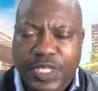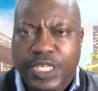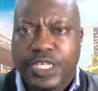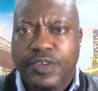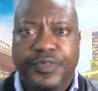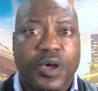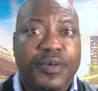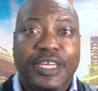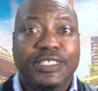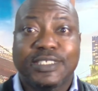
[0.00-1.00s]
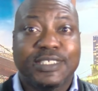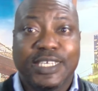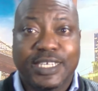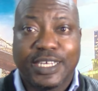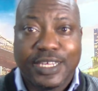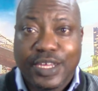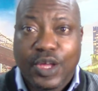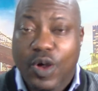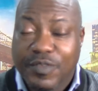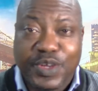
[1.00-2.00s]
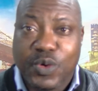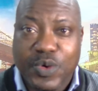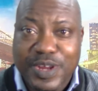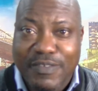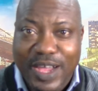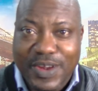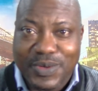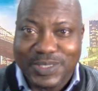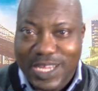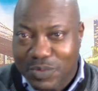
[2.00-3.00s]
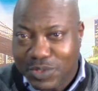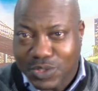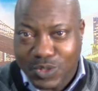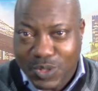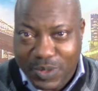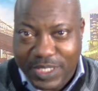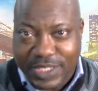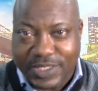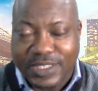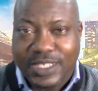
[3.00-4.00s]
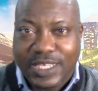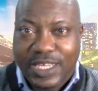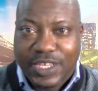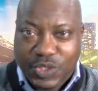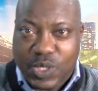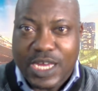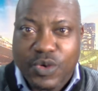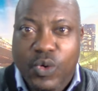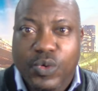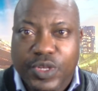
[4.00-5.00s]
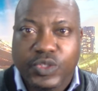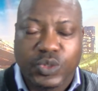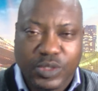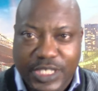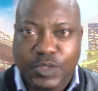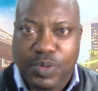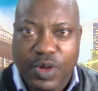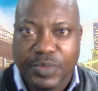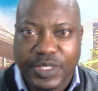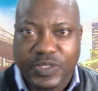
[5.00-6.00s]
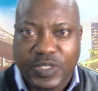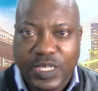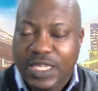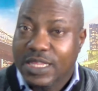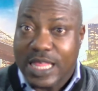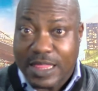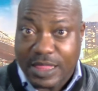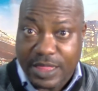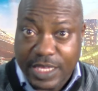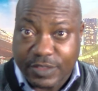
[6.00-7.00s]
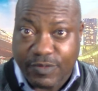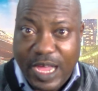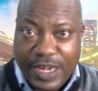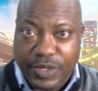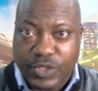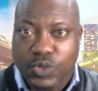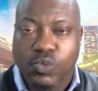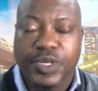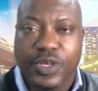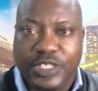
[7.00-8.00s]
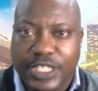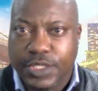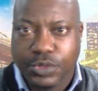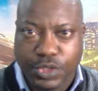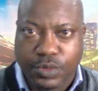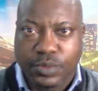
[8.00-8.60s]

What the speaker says: If you're already sick of the coronavirus, I want you to know this. You can hold on to this promise that this virus will not kill you.